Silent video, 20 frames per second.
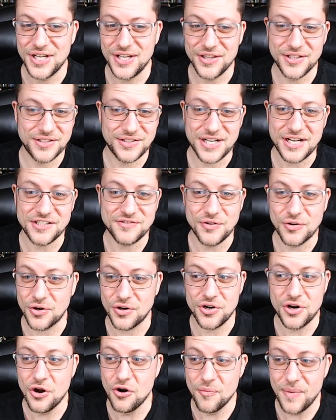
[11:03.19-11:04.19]
the townsfolk are
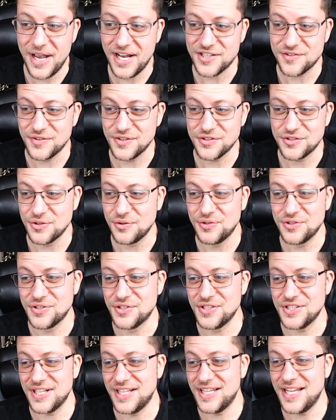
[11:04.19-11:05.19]
no match for the
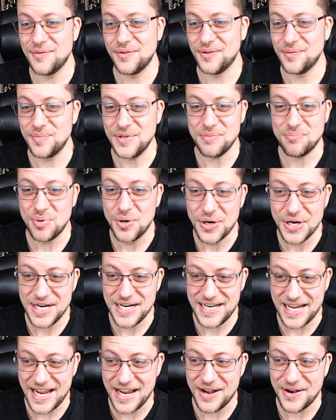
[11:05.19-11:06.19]
soldiers, and they will be put
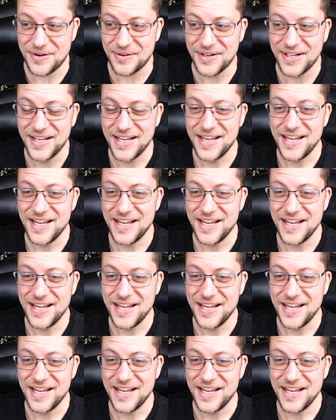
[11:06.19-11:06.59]
down.